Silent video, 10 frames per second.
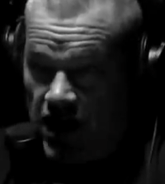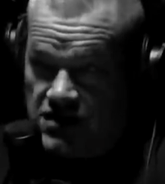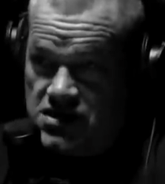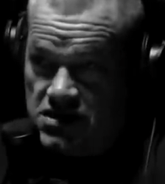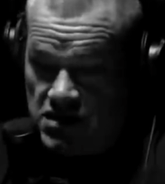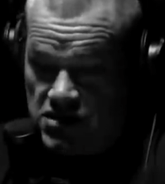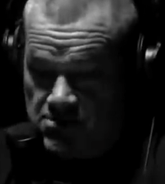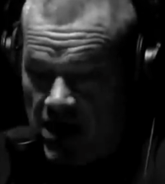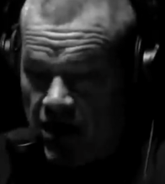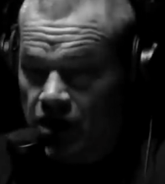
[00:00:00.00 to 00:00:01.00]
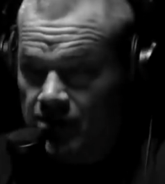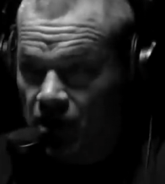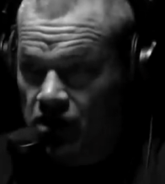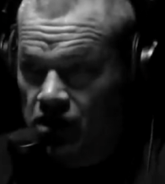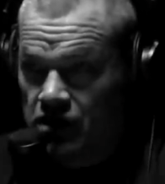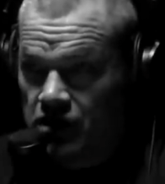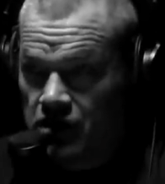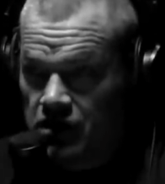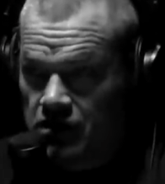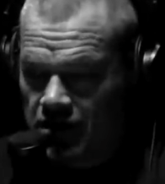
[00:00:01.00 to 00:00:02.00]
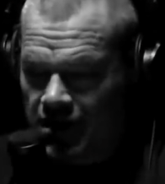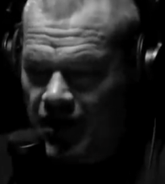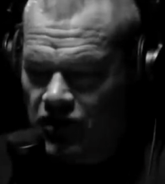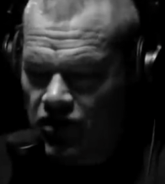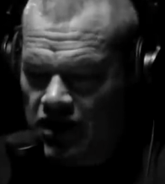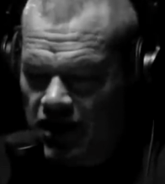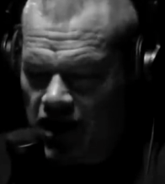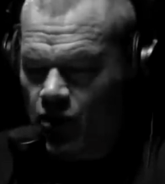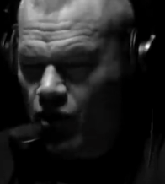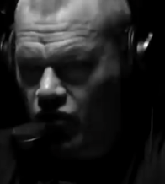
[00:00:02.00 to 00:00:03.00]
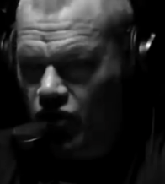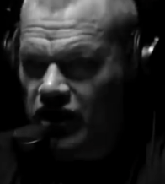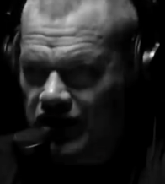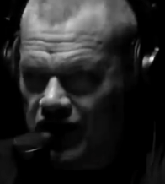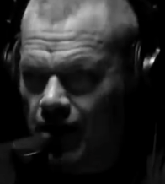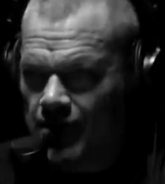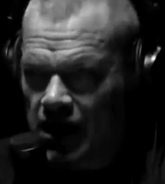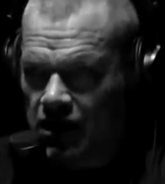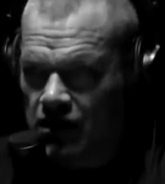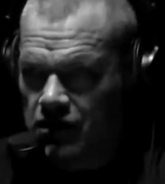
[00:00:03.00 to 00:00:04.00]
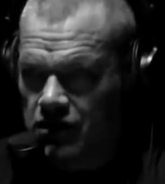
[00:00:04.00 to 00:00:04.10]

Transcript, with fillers: I see the inspiring part, but I'm not looking at hey, we're looking to dominate.